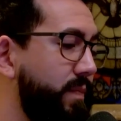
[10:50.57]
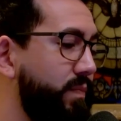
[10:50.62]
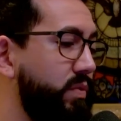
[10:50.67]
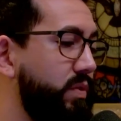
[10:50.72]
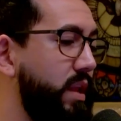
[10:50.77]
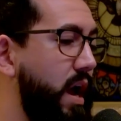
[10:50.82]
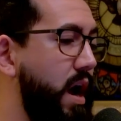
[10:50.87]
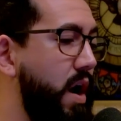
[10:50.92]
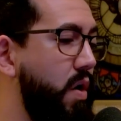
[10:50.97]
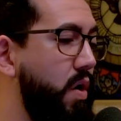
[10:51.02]

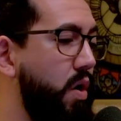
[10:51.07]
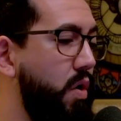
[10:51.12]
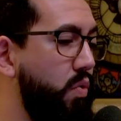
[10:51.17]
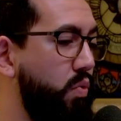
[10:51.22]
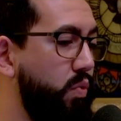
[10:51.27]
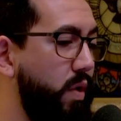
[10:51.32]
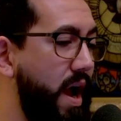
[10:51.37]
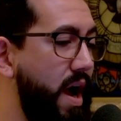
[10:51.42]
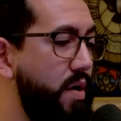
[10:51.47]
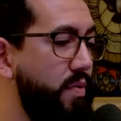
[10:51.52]
Now,
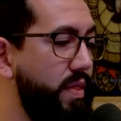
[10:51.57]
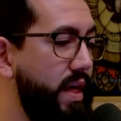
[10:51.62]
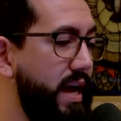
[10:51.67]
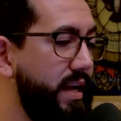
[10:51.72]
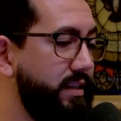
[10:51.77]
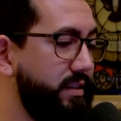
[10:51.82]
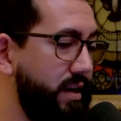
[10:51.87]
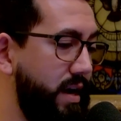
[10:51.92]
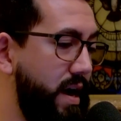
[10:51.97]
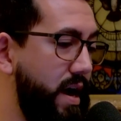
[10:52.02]
around
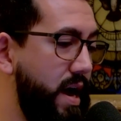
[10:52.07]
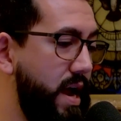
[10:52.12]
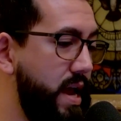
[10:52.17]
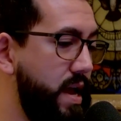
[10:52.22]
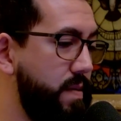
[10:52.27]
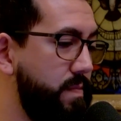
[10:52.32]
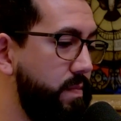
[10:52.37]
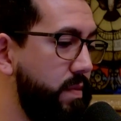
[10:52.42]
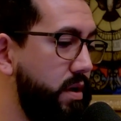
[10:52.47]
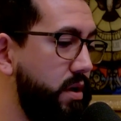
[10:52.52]
that
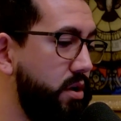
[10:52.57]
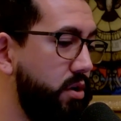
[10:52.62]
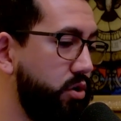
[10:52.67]
time,